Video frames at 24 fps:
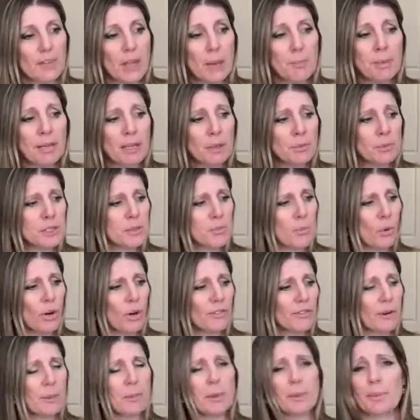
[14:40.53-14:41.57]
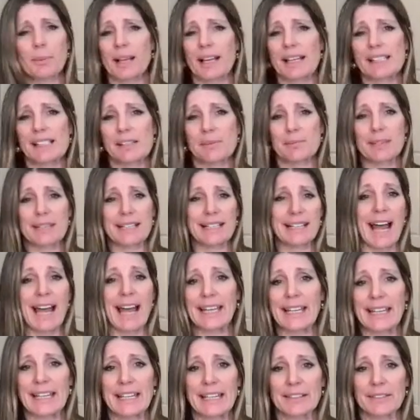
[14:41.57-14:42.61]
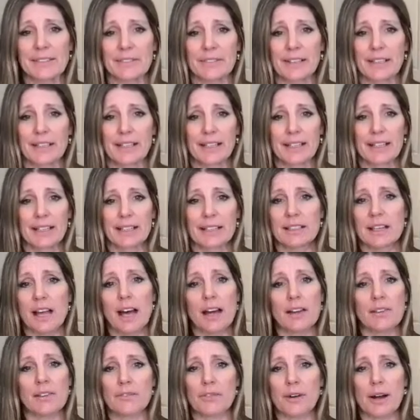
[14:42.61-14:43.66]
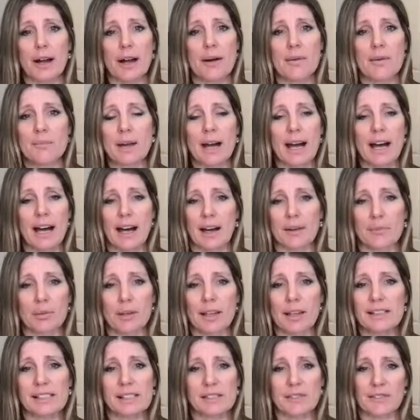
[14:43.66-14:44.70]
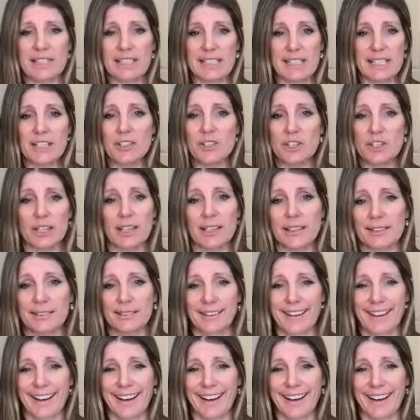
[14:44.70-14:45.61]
But it was more from a place of being naive, not from a place of intention.